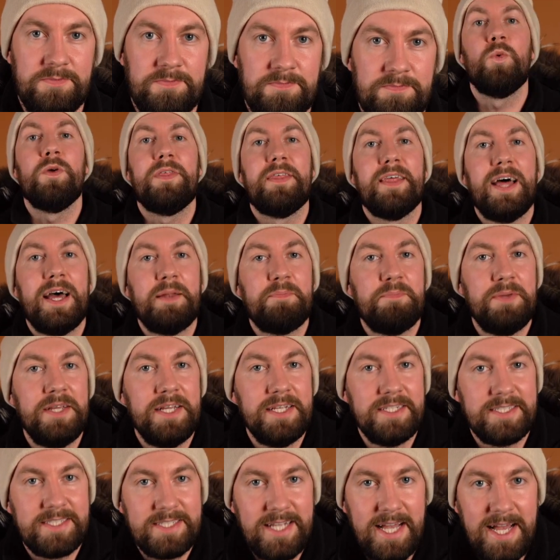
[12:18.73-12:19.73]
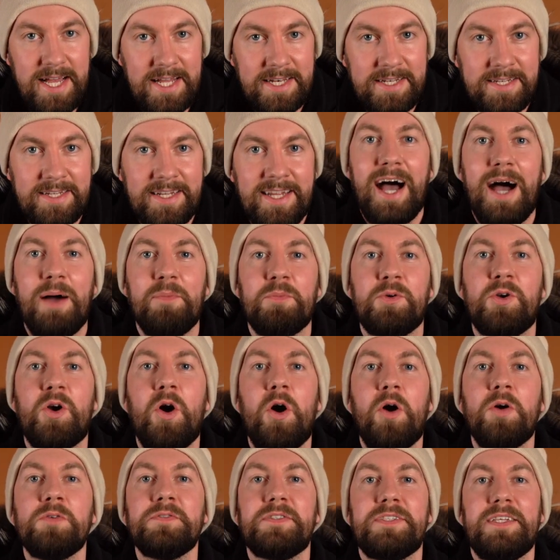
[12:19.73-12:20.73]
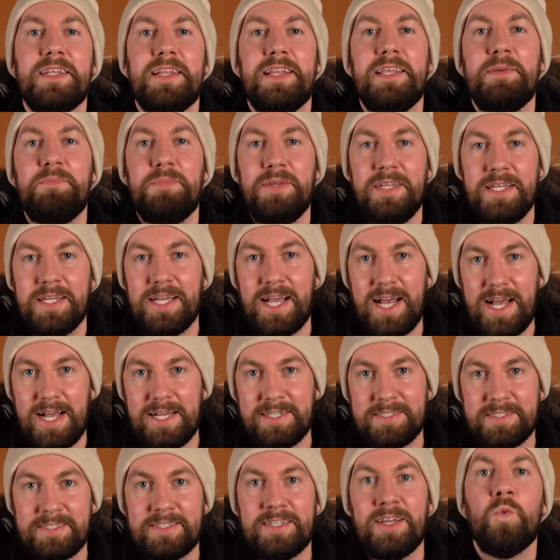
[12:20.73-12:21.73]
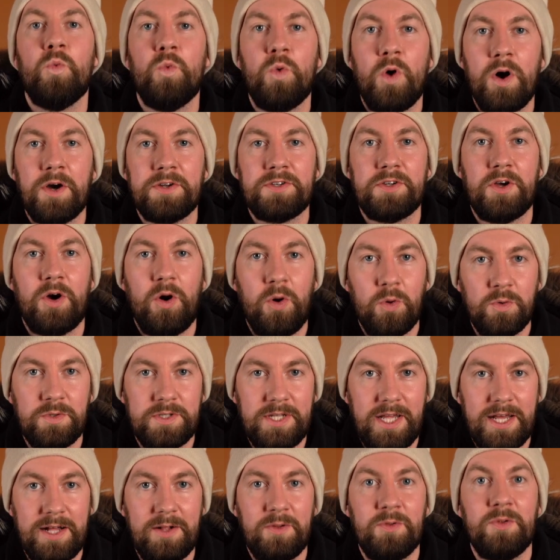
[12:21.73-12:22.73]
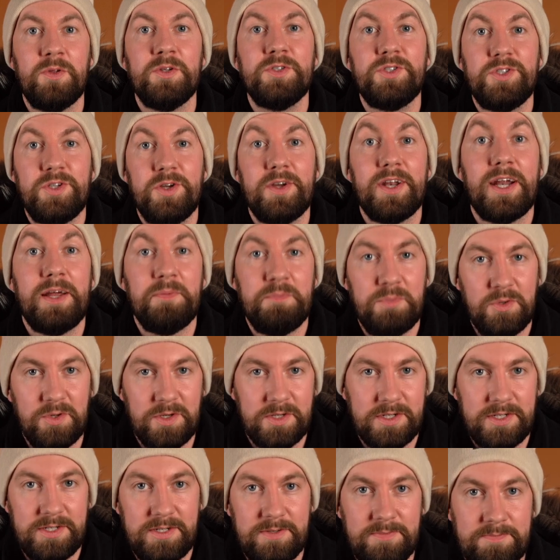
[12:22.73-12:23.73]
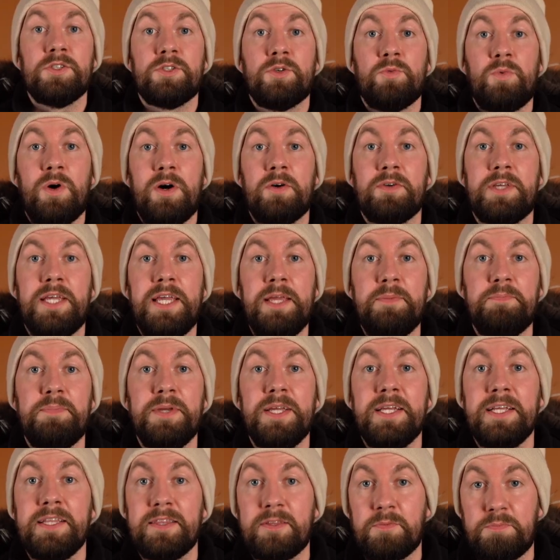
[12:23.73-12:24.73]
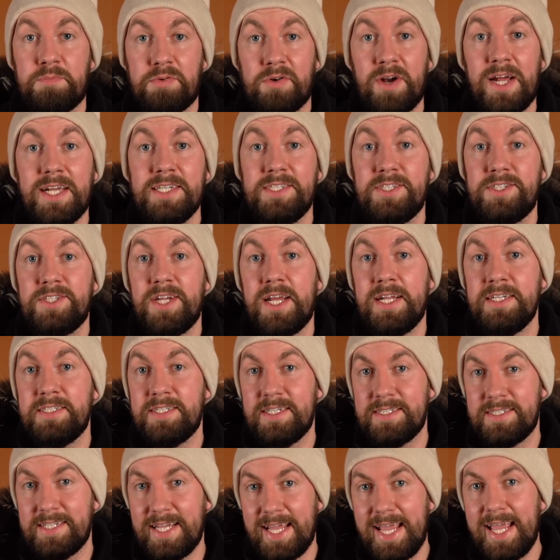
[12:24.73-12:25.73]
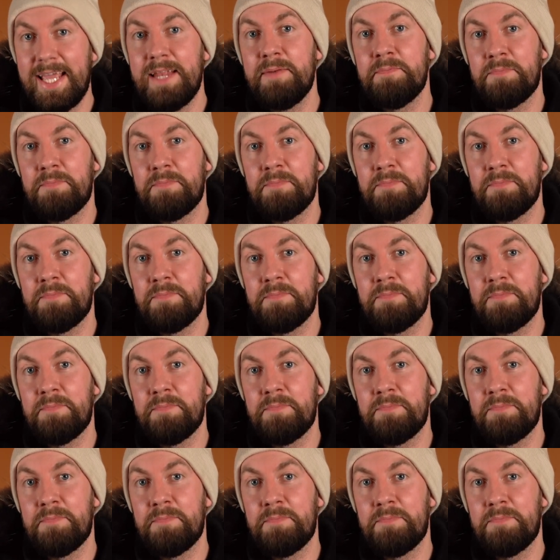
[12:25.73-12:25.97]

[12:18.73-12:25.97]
With that being said, I'm constantly being asked, what hotel should I book? So while keeping the price changes in